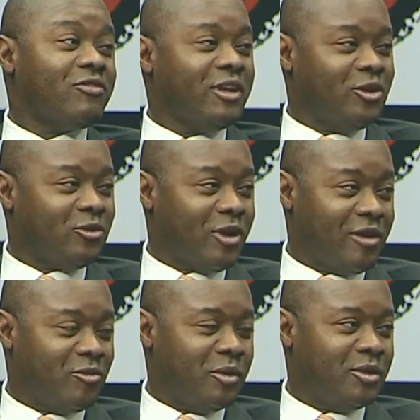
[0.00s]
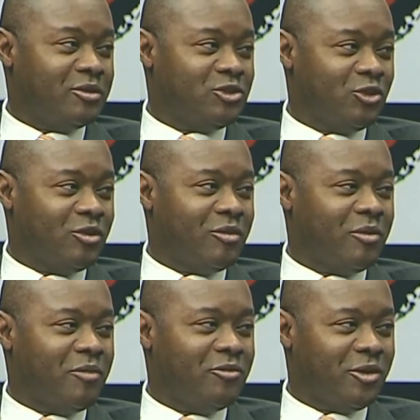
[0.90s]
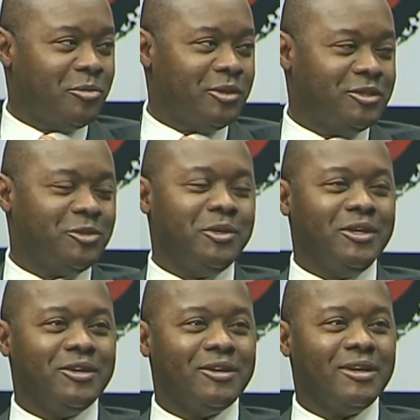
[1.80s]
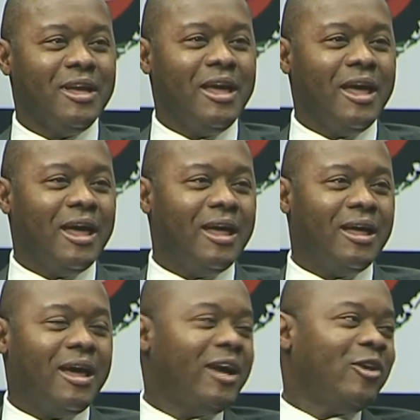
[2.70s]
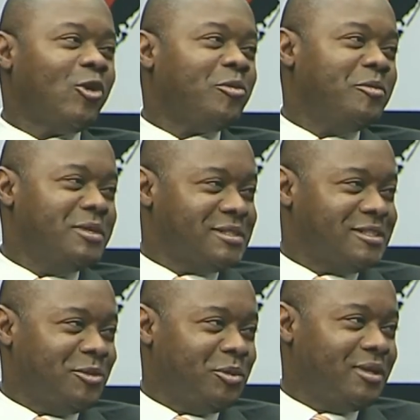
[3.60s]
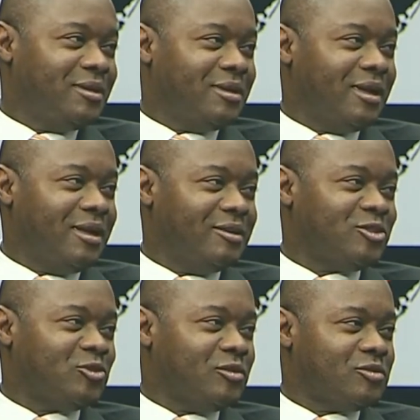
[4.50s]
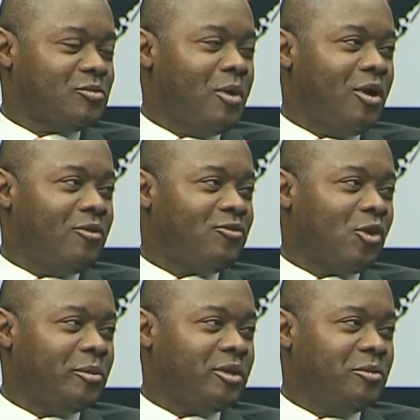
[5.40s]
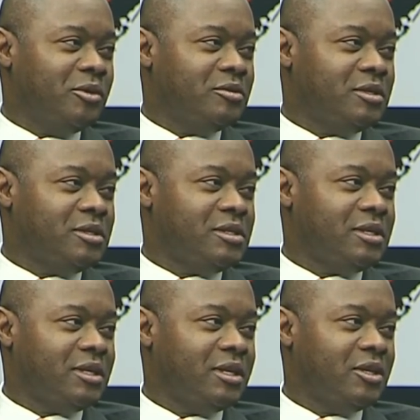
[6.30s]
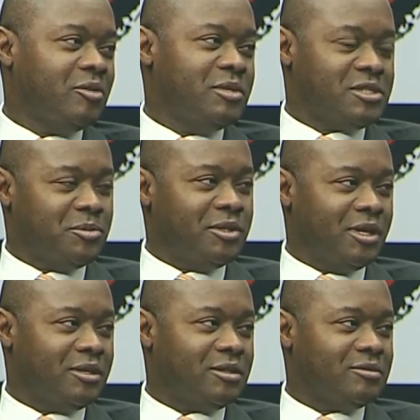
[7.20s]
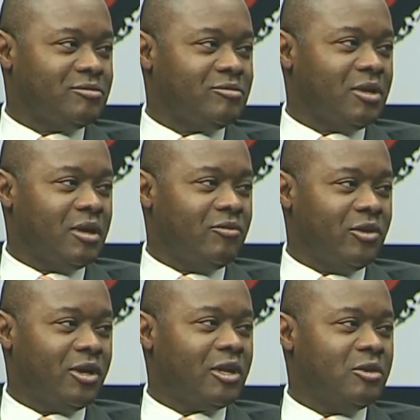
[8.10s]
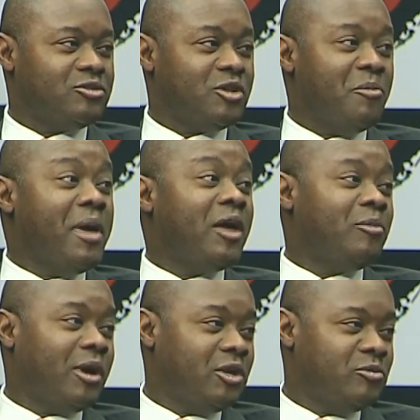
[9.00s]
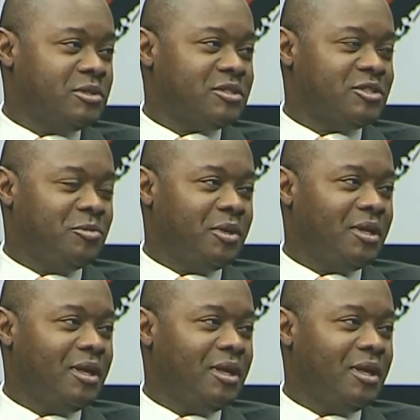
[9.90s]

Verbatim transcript: Thank you for having me on the show. I'm, very pleased to be here. Uh, I grew up in Mississippi, uh, small farming community in the Mississippi Delta, uh, very close to Mound Bayou, Mississippi.